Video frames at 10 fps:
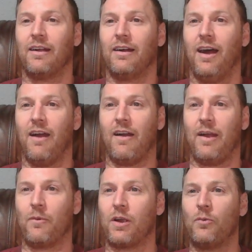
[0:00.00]

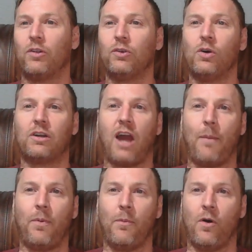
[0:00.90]
Alright, we'll do a
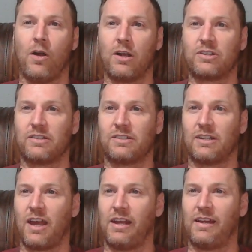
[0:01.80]
couple more just
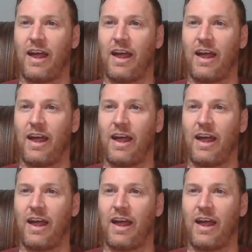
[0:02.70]
to kind of,